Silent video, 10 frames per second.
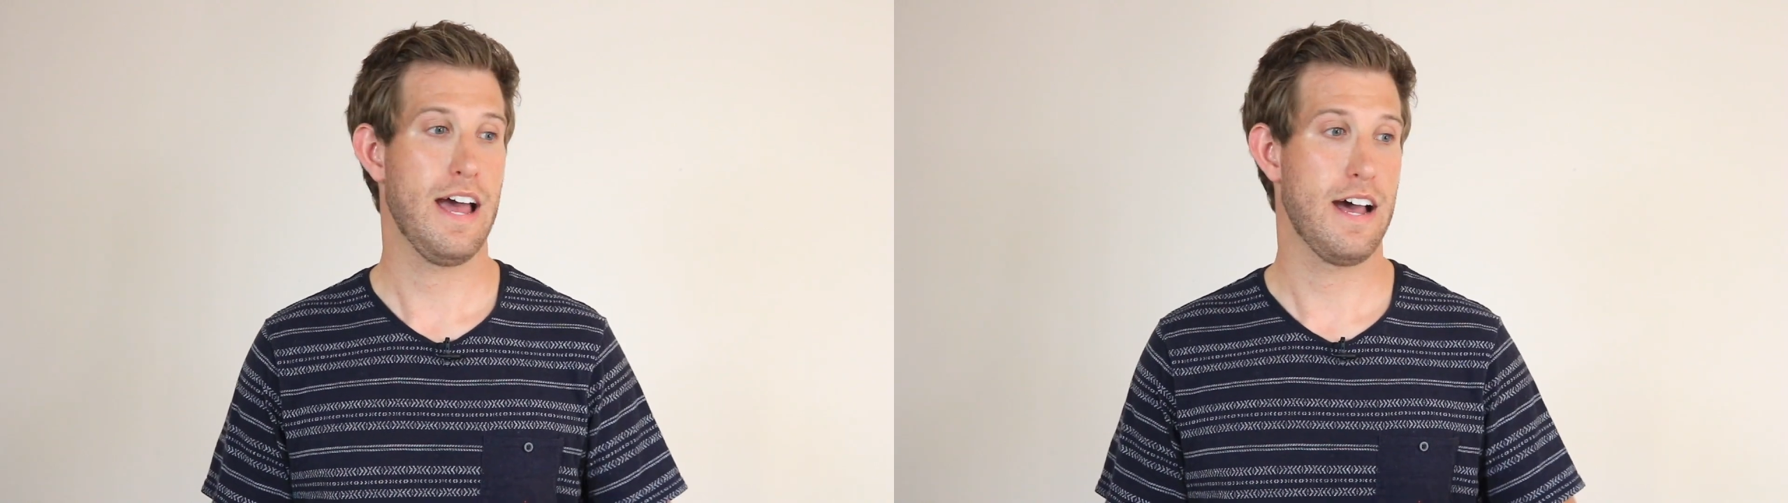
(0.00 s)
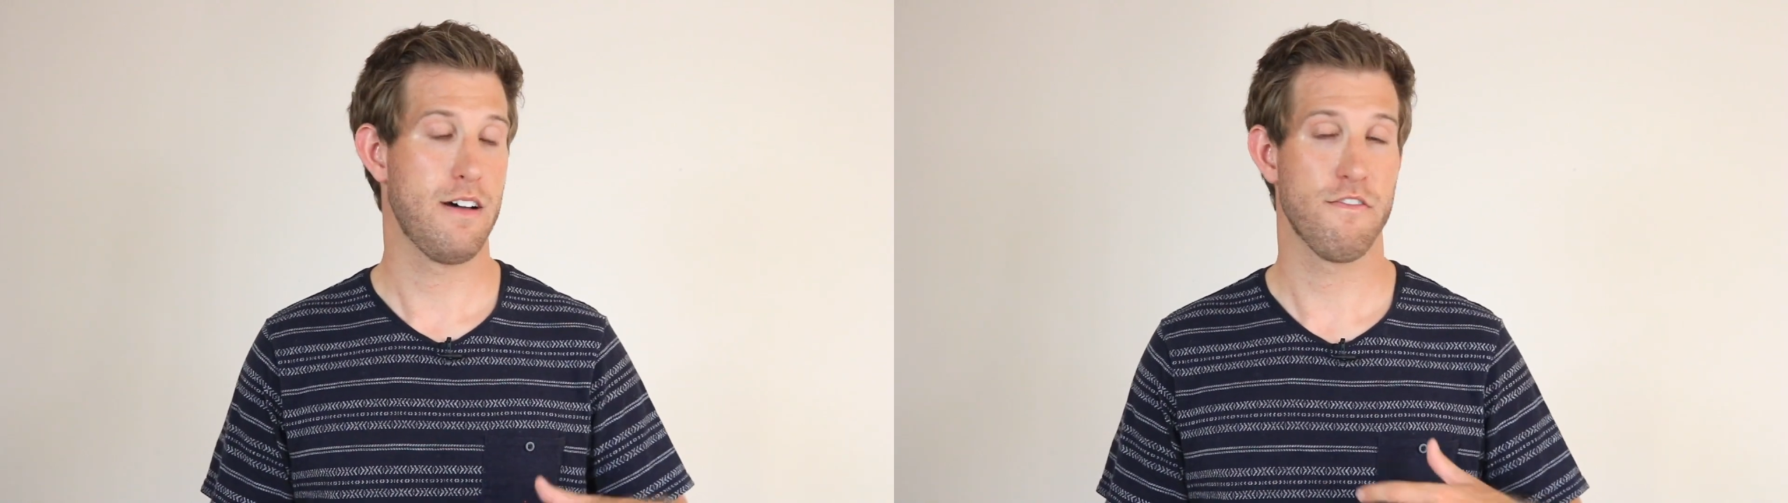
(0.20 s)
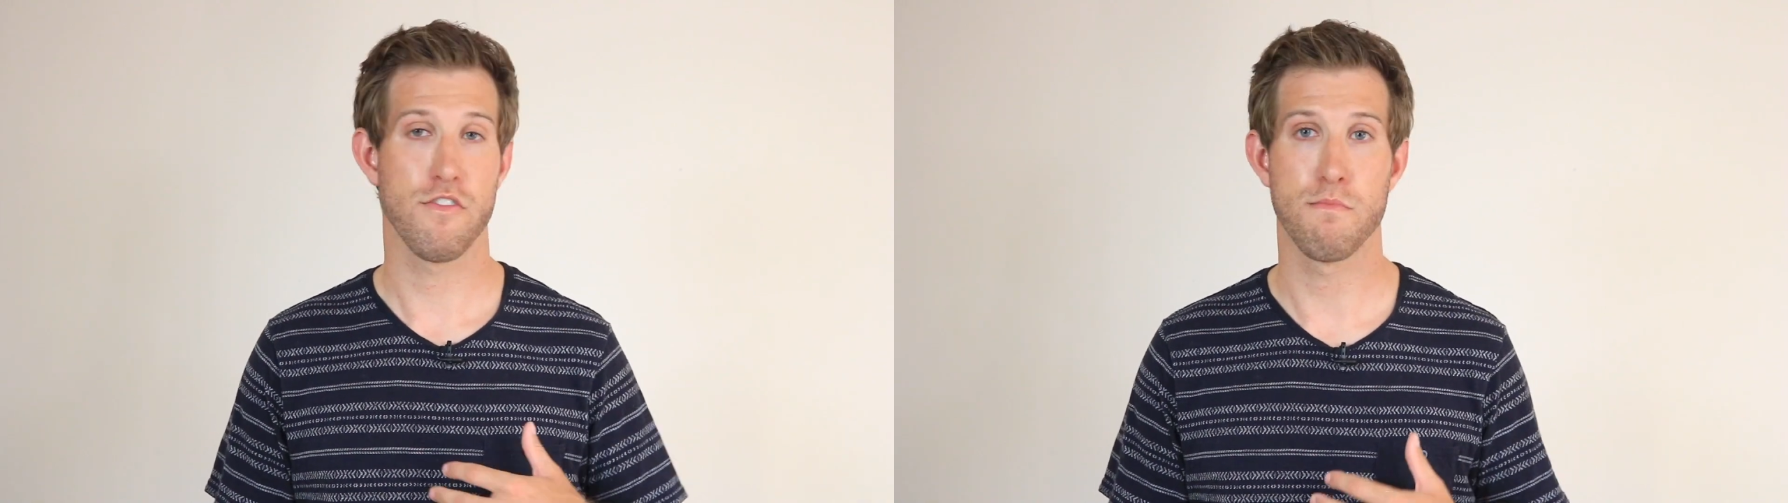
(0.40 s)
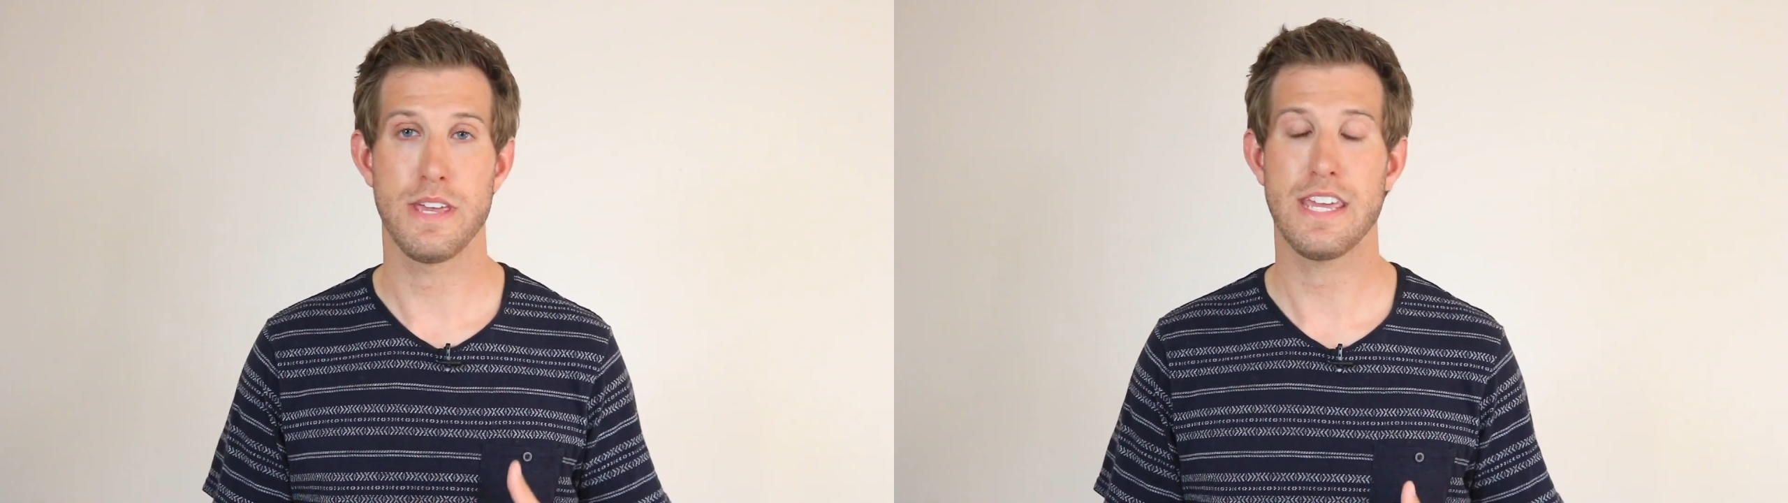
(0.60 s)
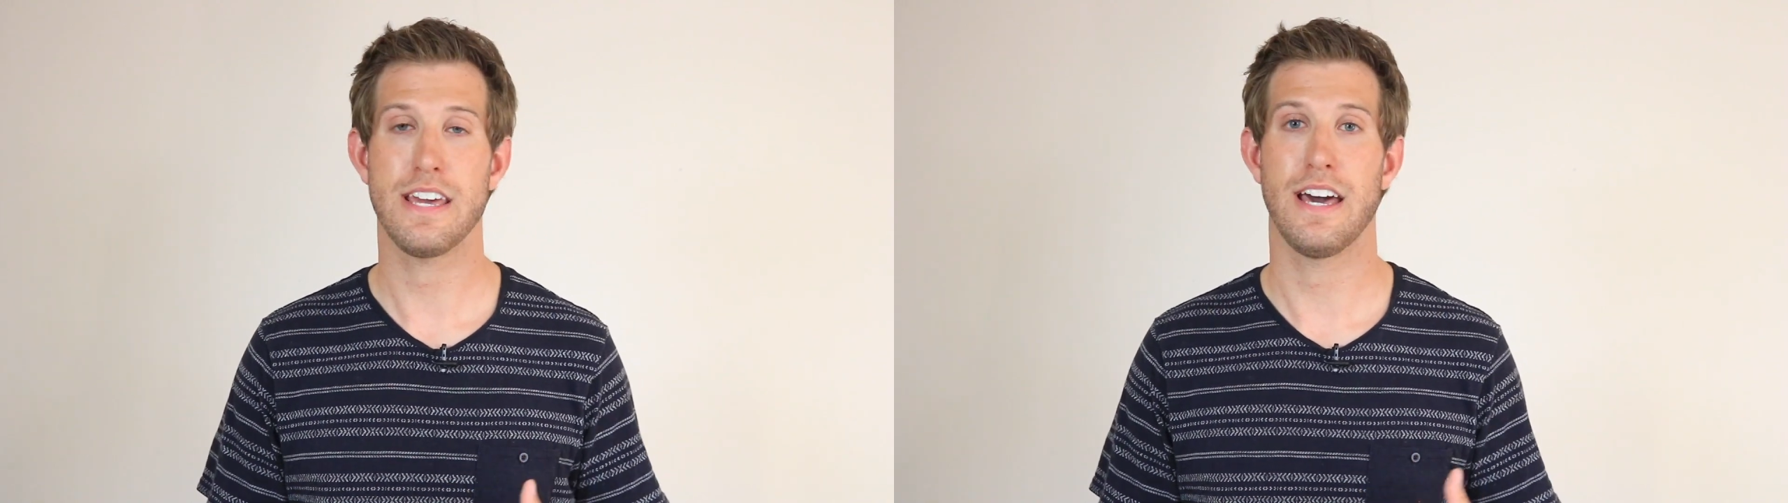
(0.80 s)
Uh, for
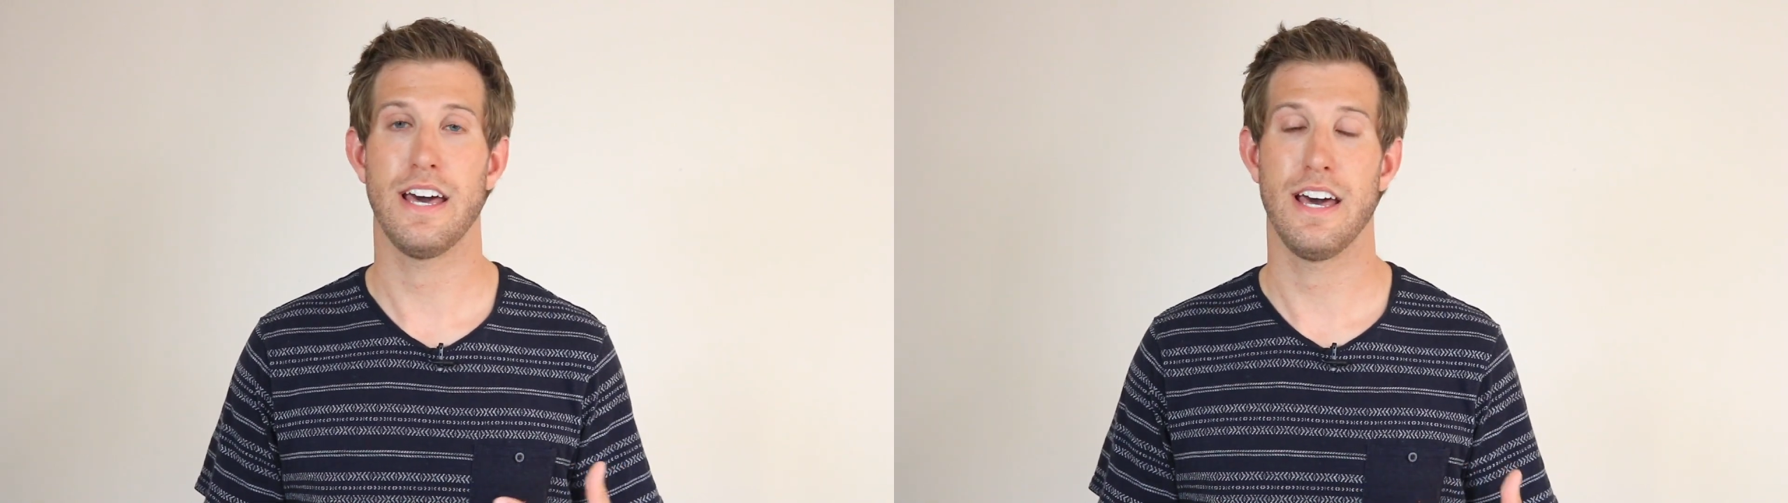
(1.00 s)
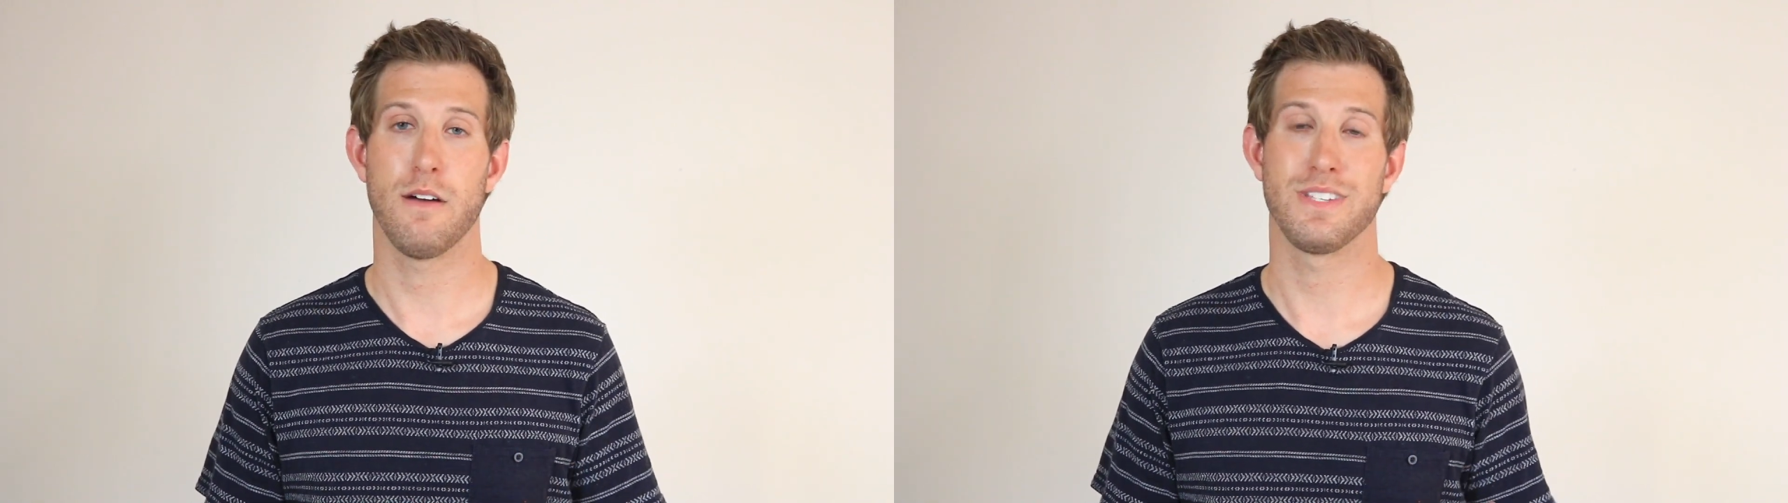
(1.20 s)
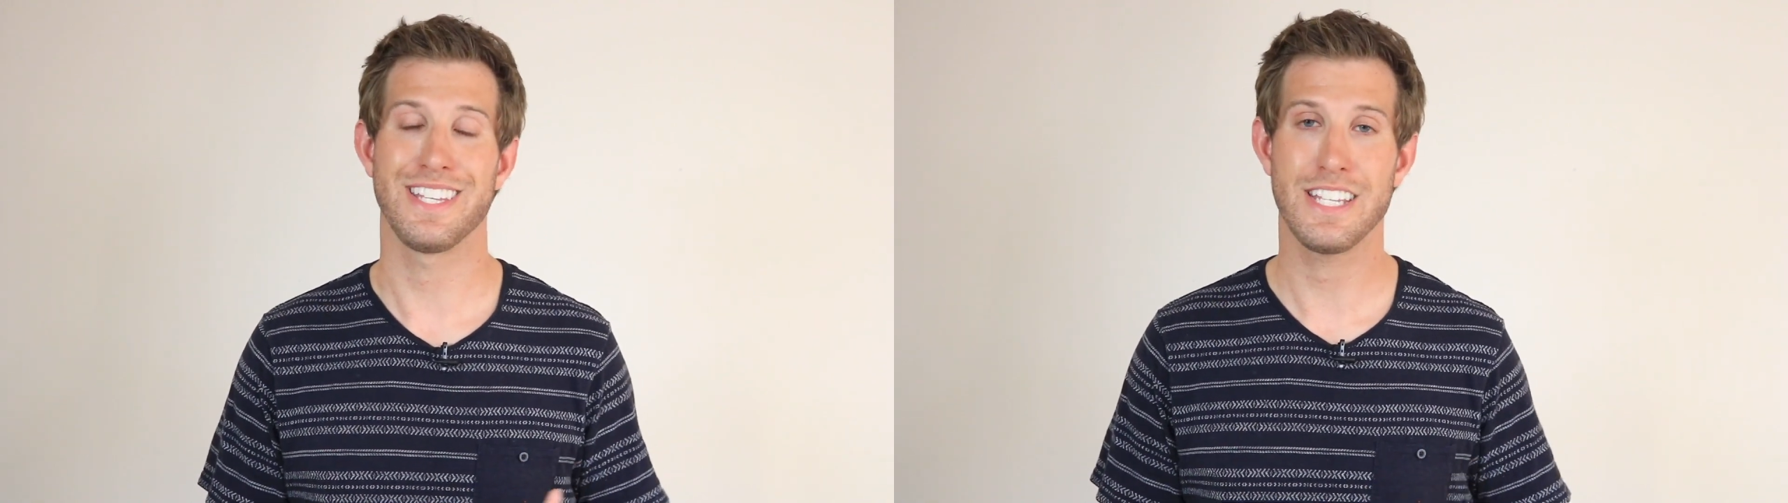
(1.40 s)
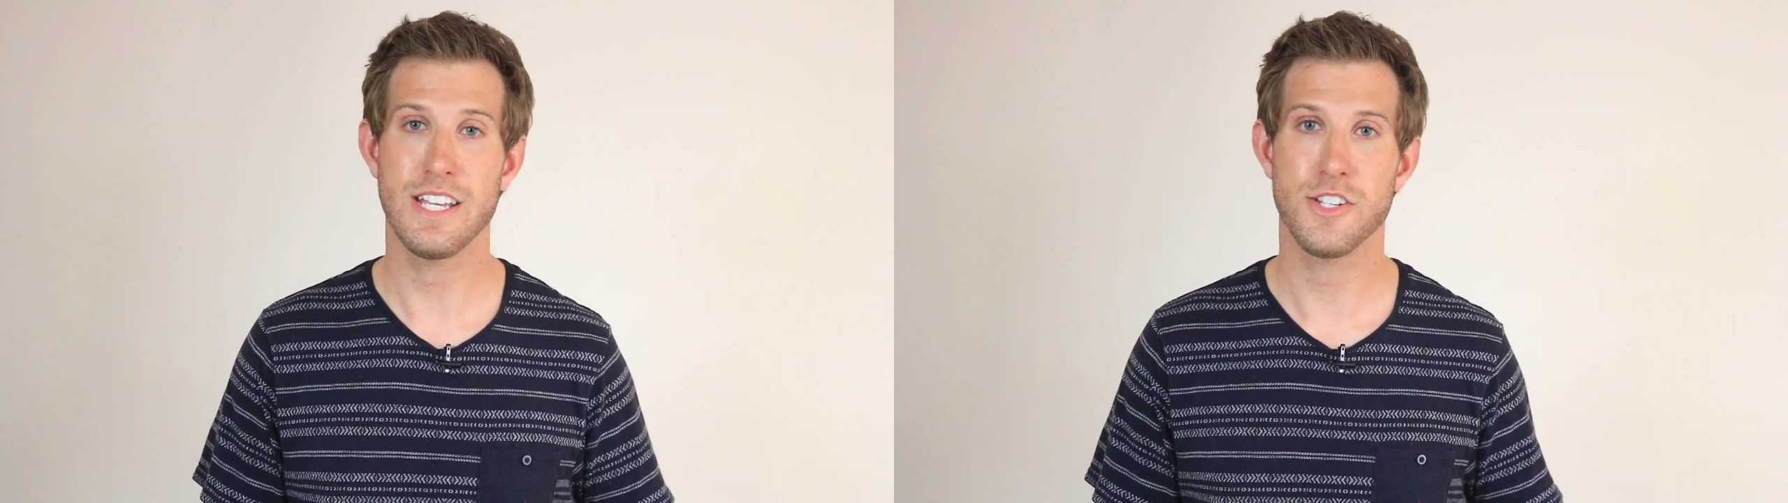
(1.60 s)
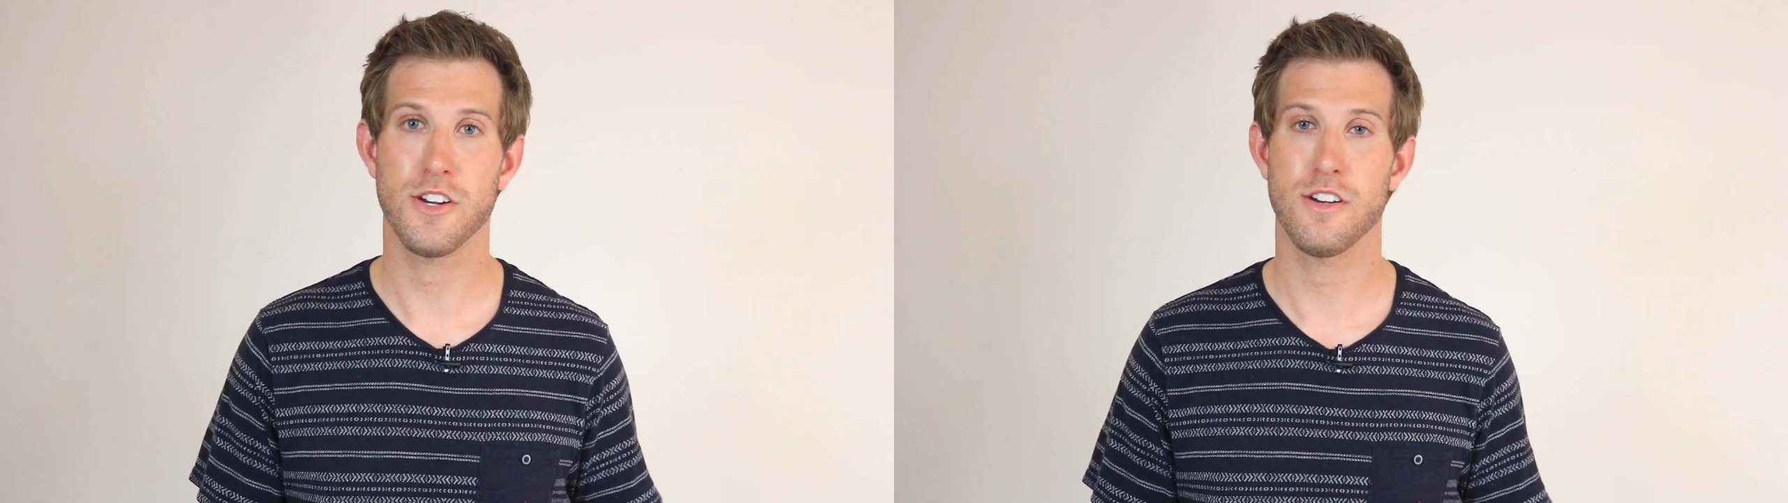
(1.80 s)
me, uh, I was a
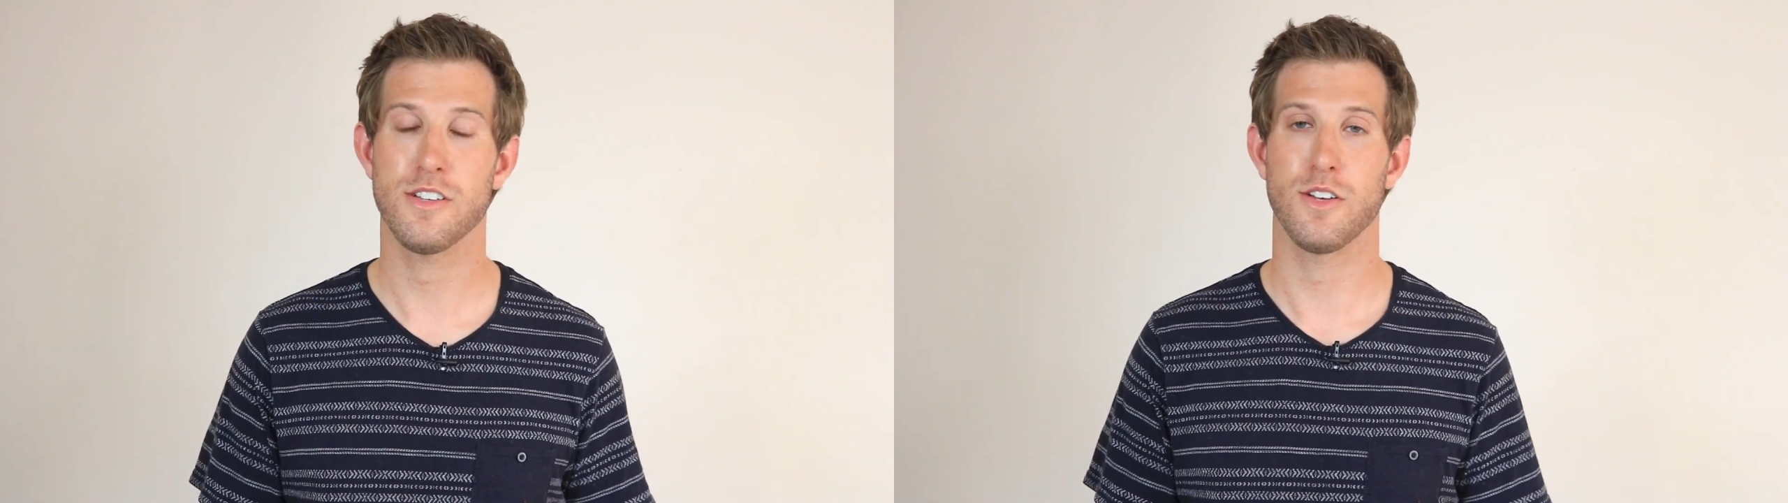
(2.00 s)
teacher,